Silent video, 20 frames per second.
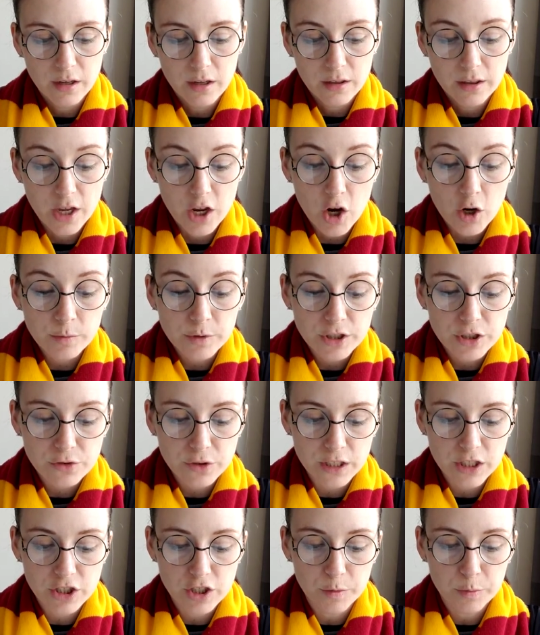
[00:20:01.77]
They almost
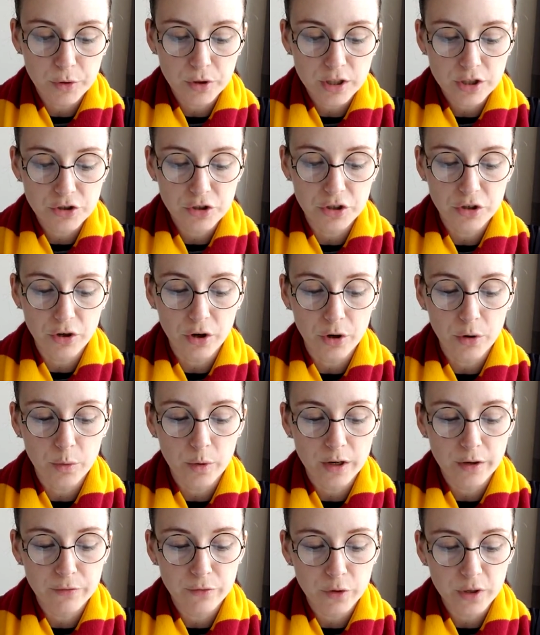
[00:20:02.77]
reached the portrait hole
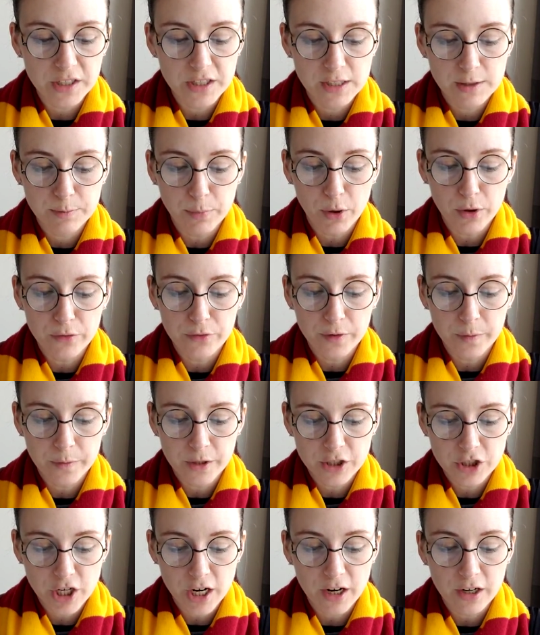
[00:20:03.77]
when a voice spoke from the
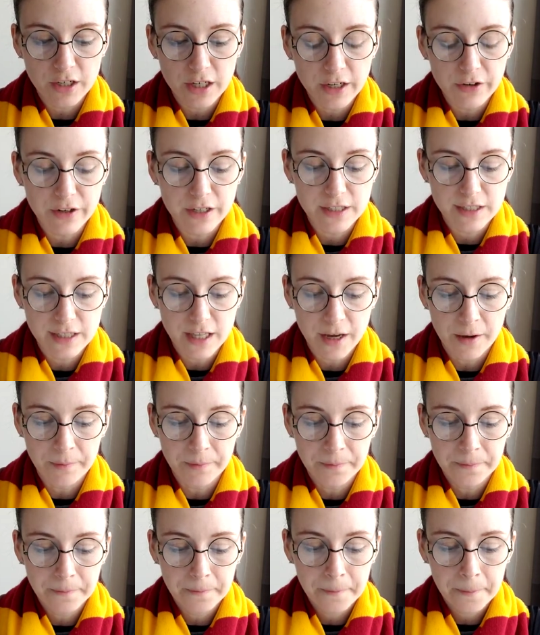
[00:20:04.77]
chair nearest them.
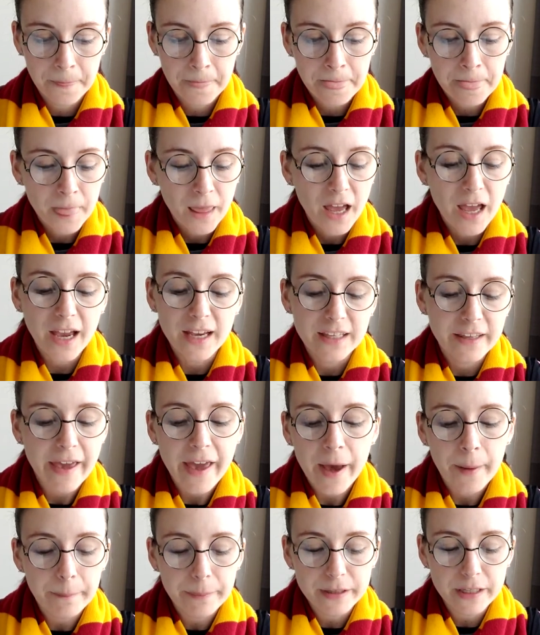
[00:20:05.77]
"I
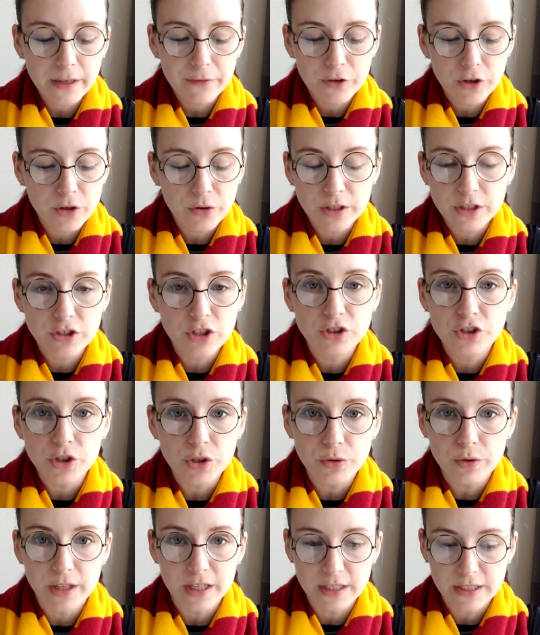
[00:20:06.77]
can't believe you're going to
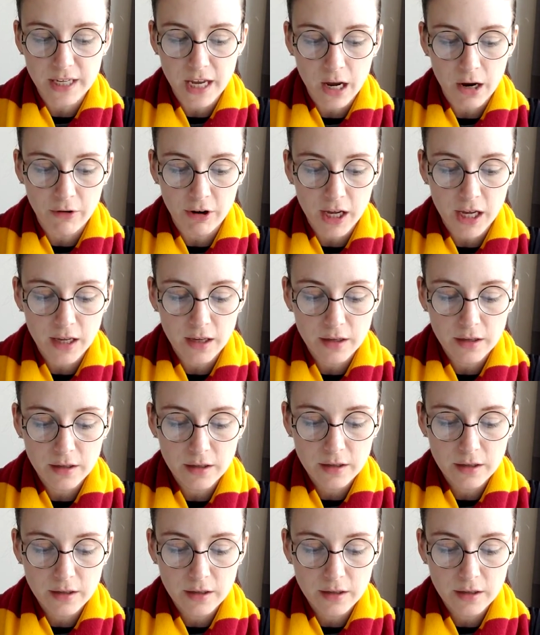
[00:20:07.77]
do this, Harry."